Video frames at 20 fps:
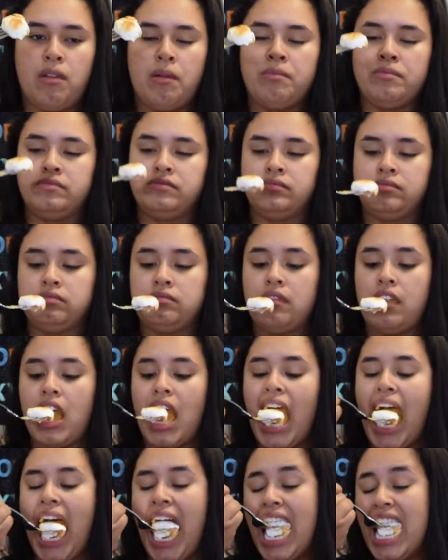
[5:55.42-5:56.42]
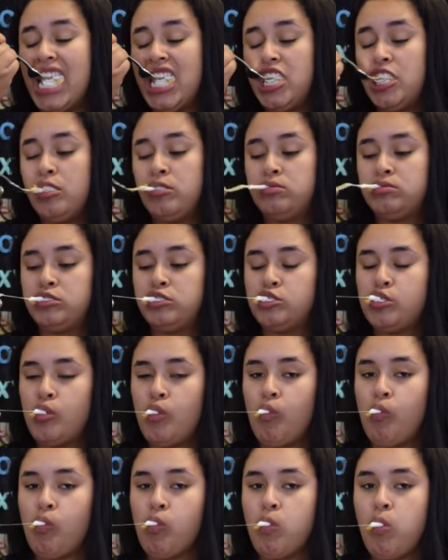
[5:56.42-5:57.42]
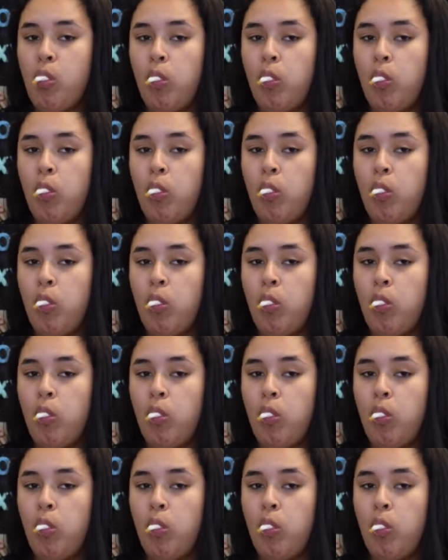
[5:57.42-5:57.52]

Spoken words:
(silence)